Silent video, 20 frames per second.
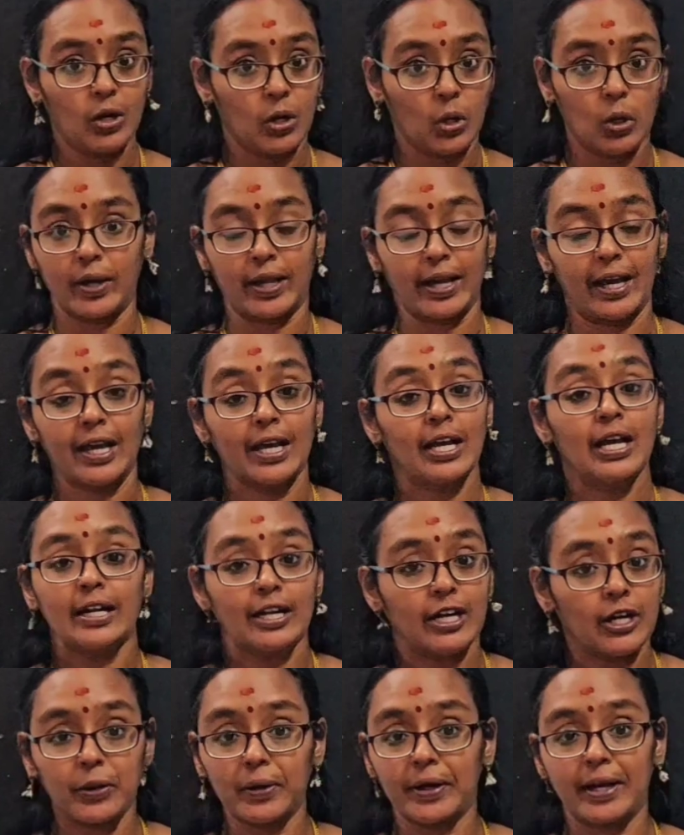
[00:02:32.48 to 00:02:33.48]
Okay,
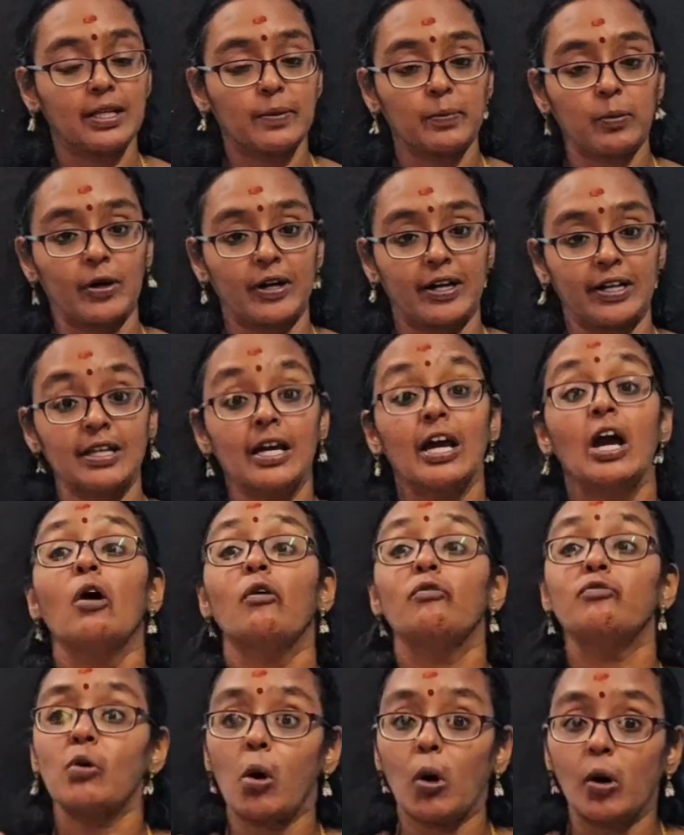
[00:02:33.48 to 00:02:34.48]
did you get the point?
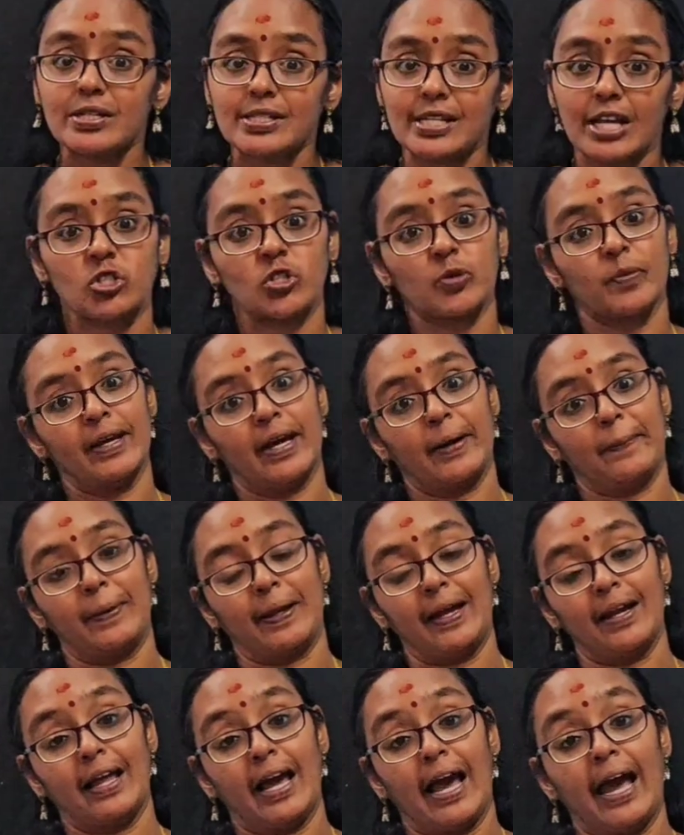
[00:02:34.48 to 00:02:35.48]
Force has to be
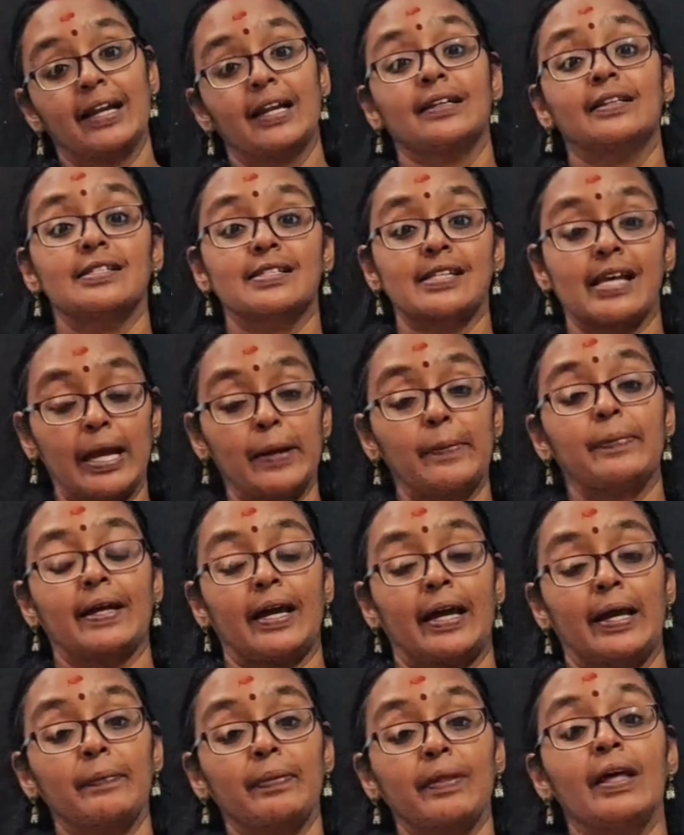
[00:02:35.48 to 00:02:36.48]
applied and at the same
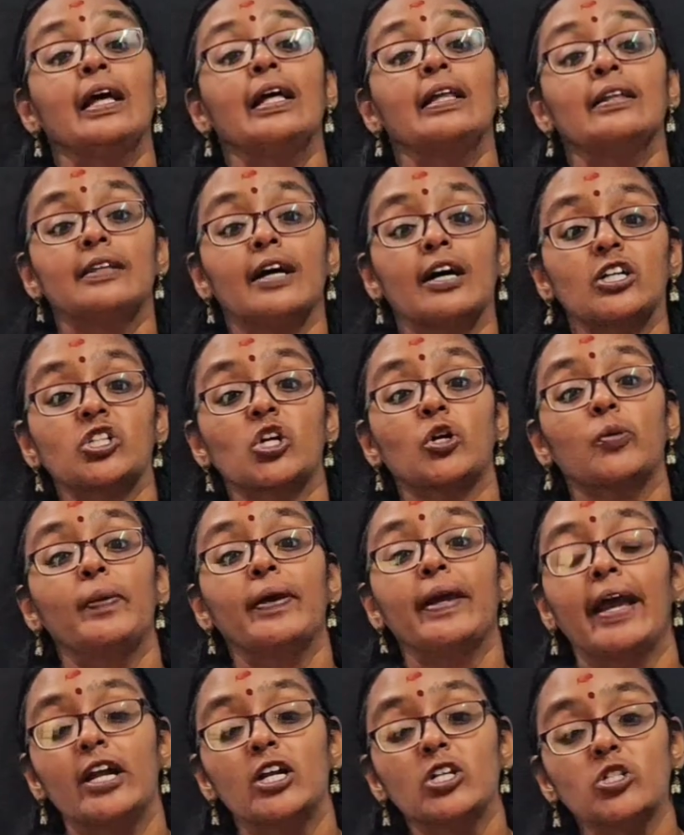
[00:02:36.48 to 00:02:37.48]
time there should
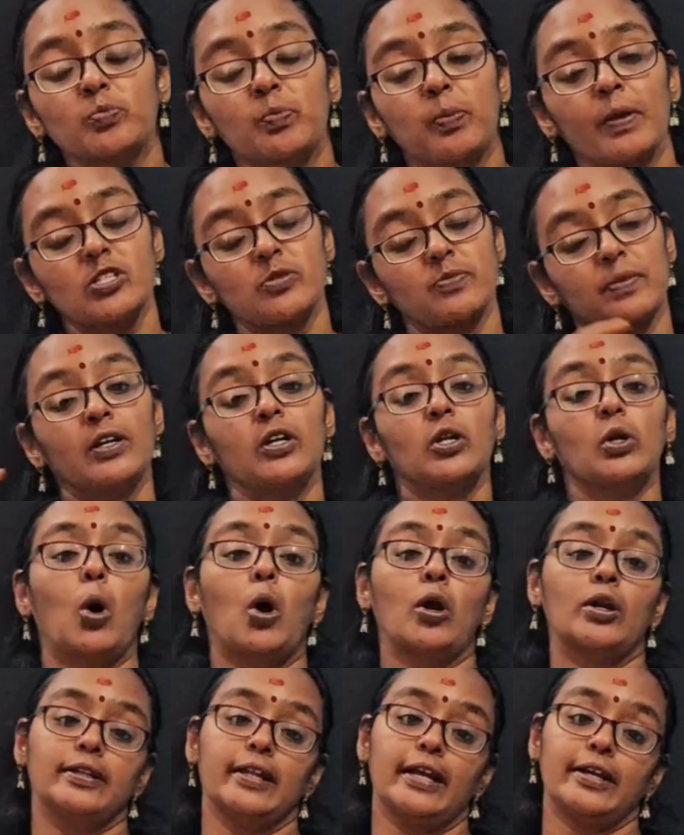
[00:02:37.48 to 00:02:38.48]
be a displacement
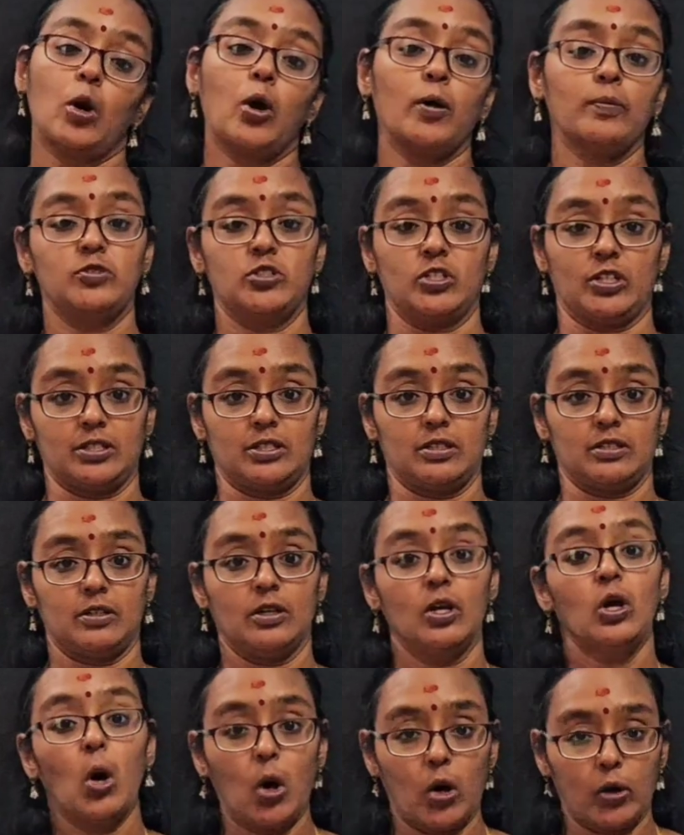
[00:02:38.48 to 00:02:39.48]
on that object,
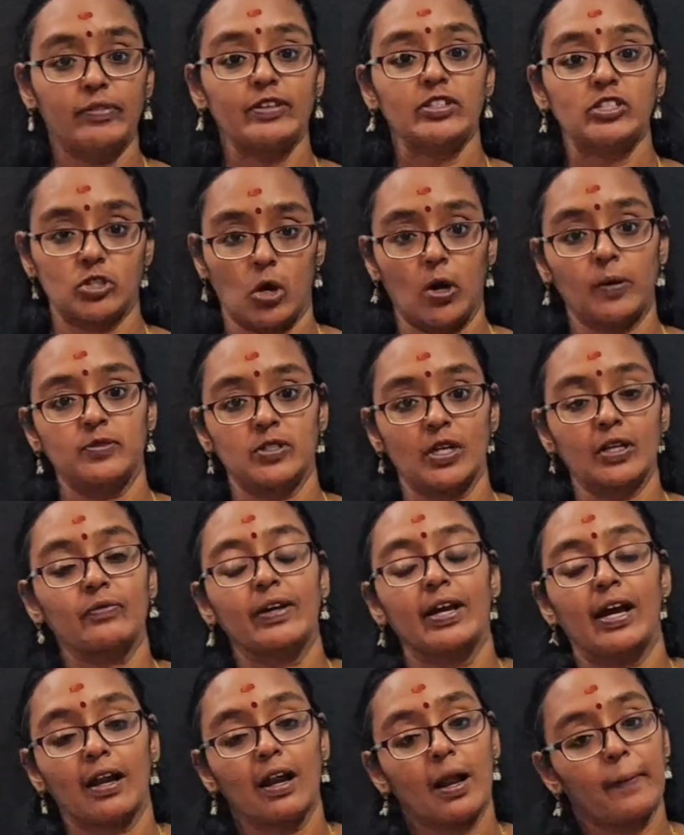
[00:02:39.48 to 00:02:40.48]
on which object
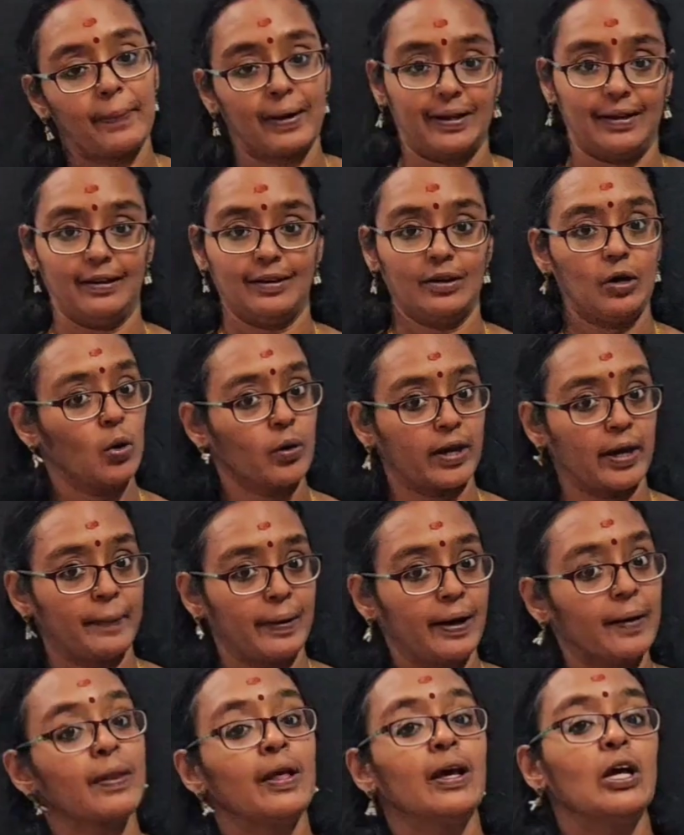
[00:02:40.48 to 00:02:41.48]
we are applying. Okay,
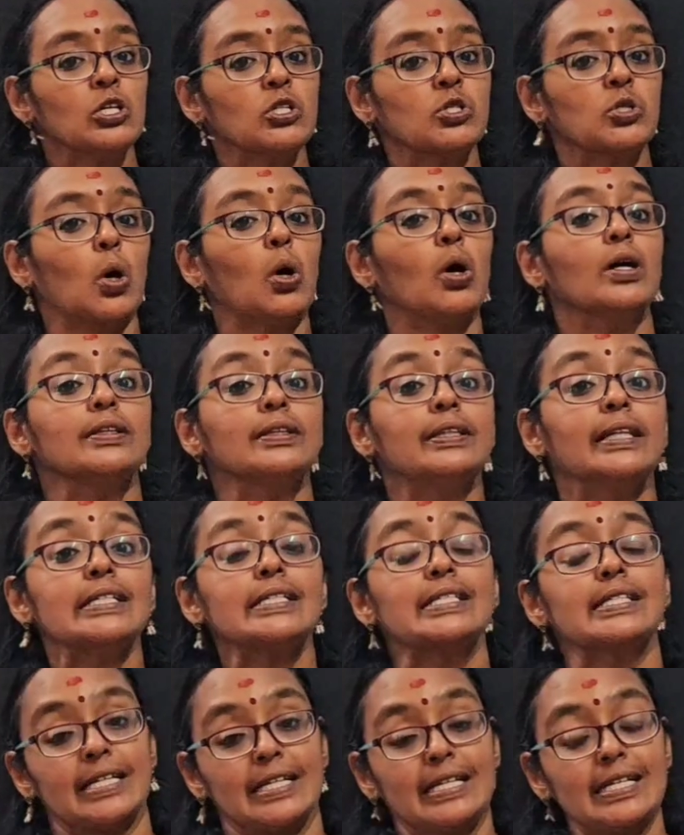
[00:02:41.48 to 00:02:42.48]
ma'am? So
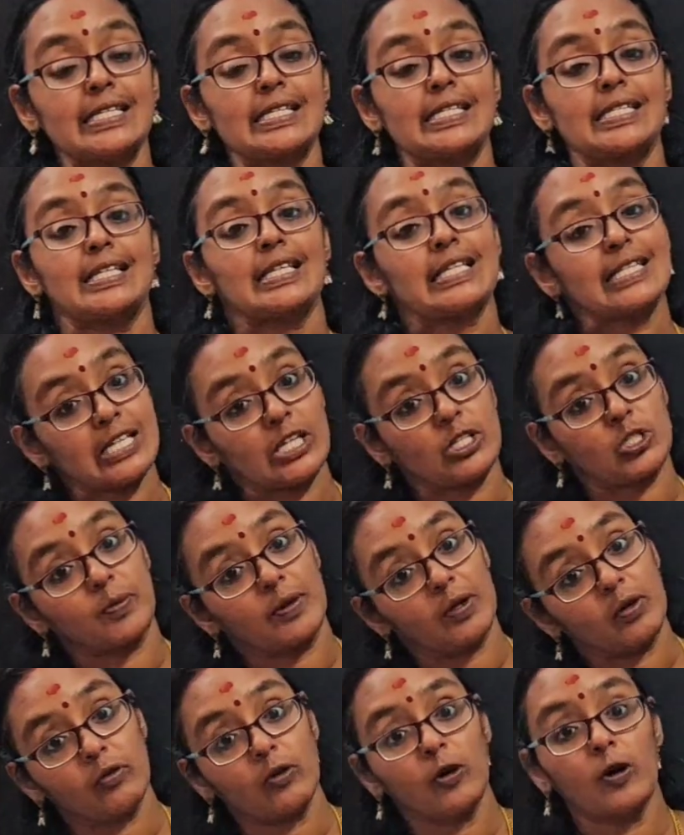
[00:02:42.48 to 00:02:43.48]
this is said to
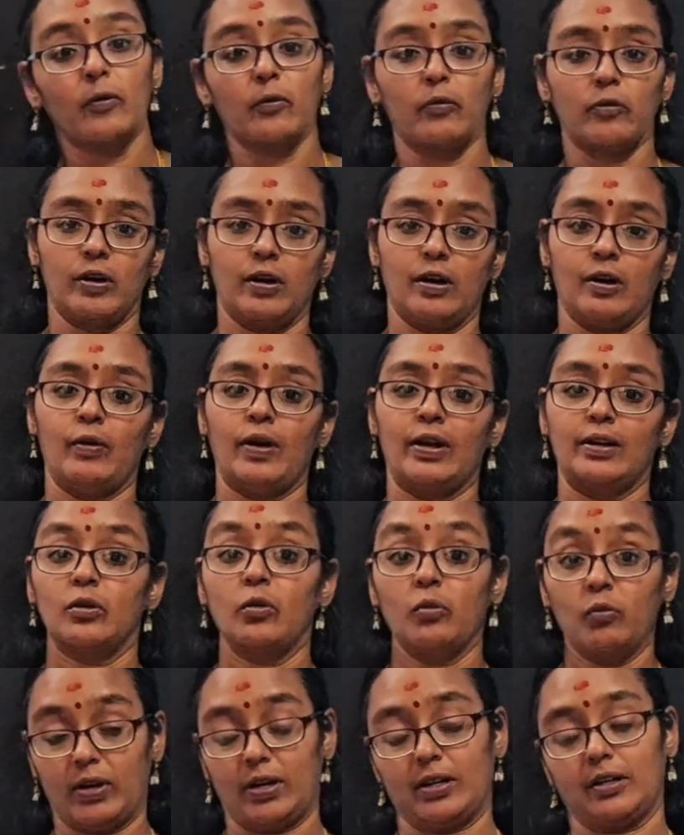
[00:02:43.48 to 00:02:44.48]
be
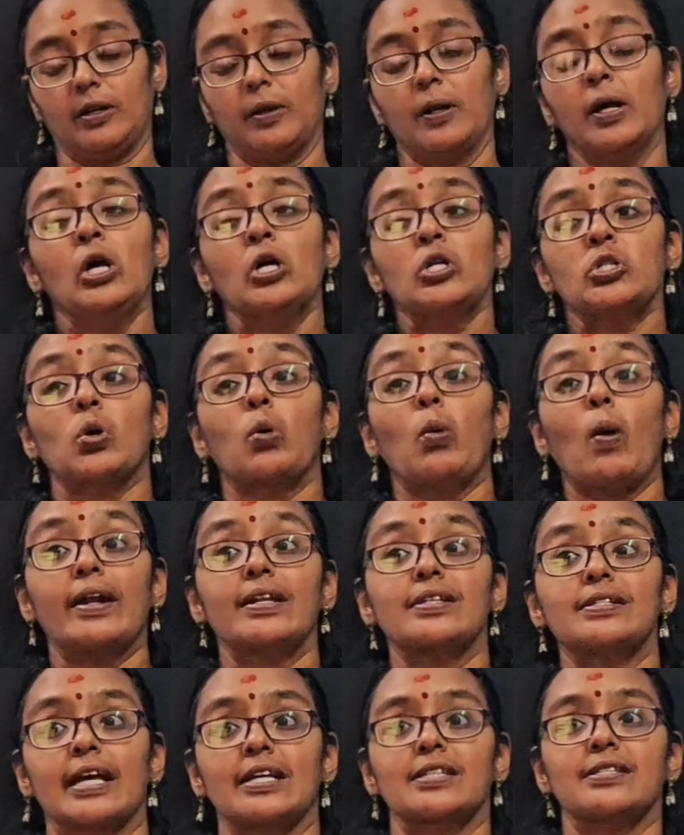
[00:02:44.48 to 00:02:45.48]
what work. So what
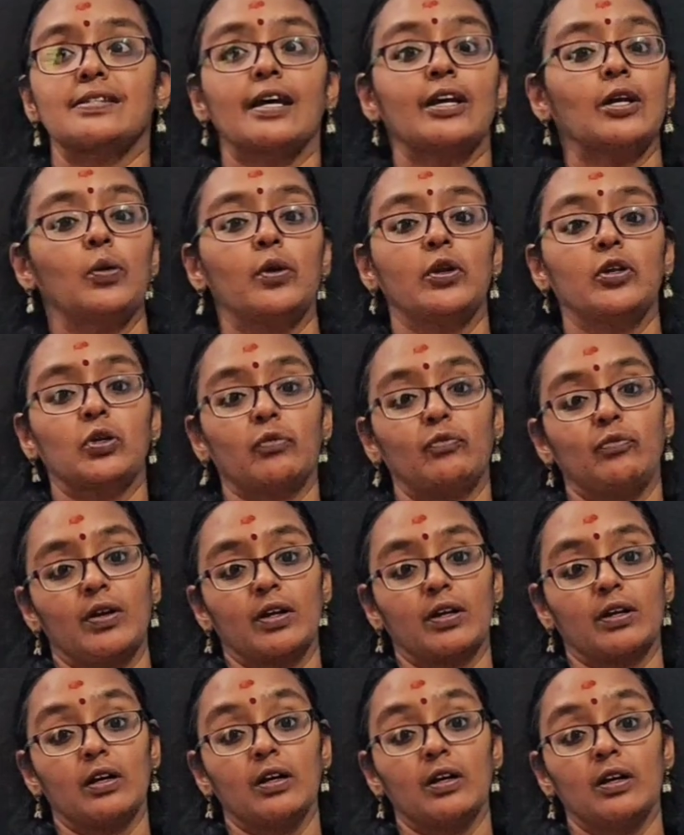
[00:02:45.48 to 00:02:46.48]
is the SI unit of
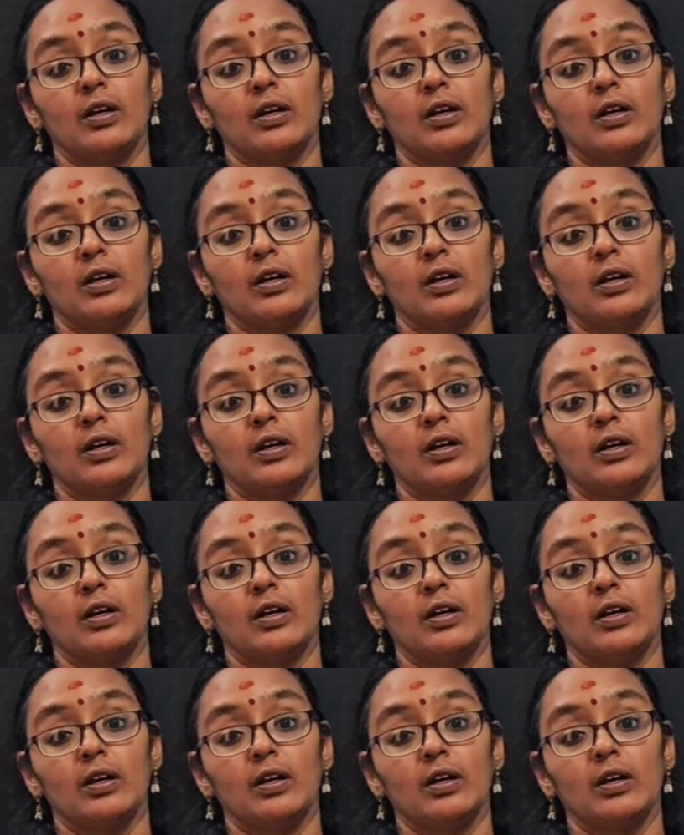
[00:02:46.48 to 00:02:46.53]
work?